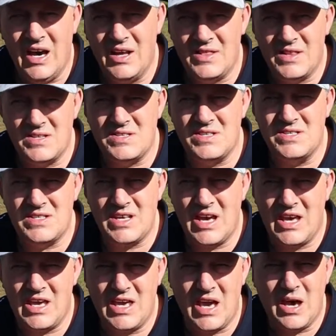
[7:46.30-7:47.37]
This is
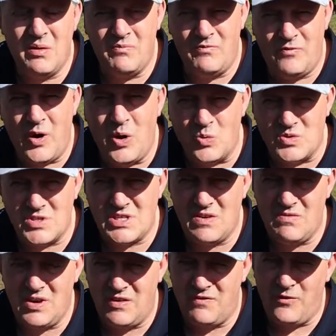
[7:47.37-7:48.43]
a Volt
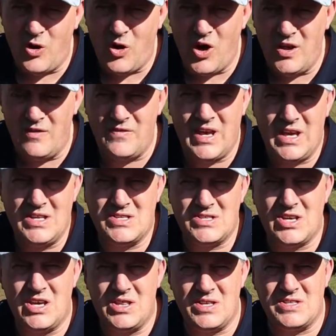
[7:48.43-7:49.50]
75, and
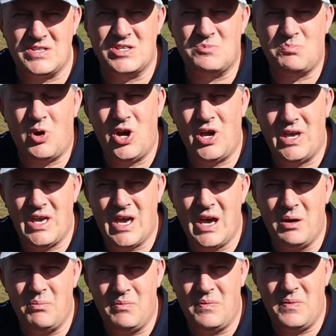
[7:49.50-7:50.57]
so this is
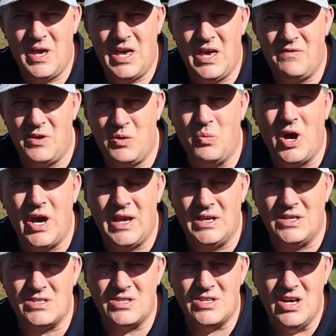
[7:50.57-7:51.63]
my
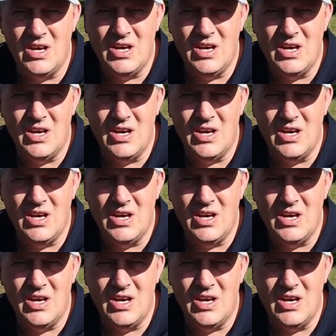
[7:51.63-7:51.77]
heavyweight,